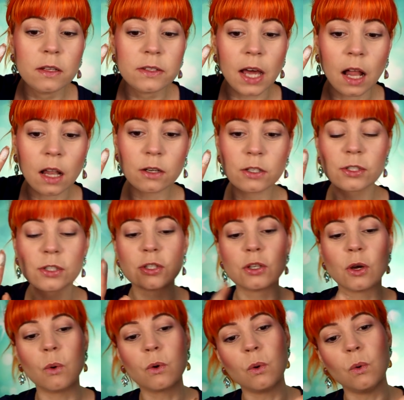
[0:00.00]
That looks
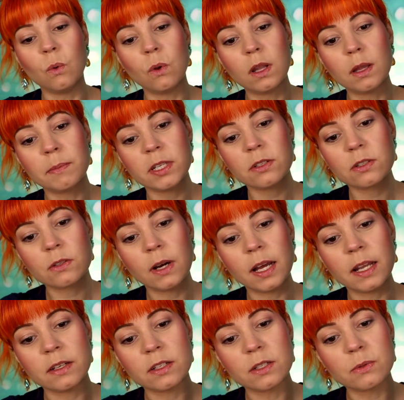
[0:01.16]
so cool. Let me just go ahead
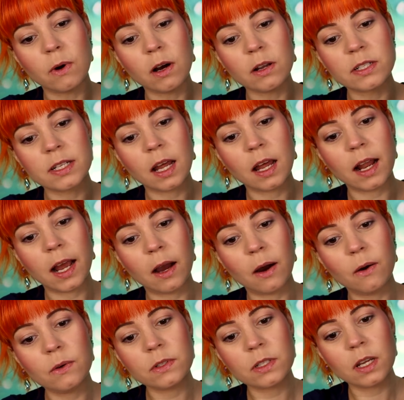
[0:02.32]
and swatch that
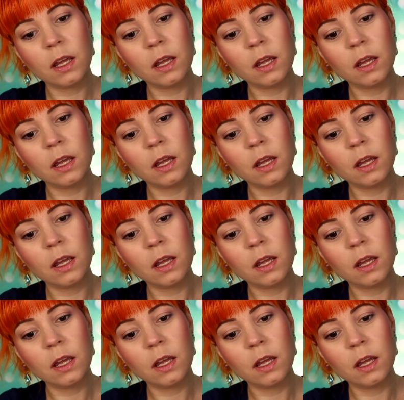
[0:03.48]
out.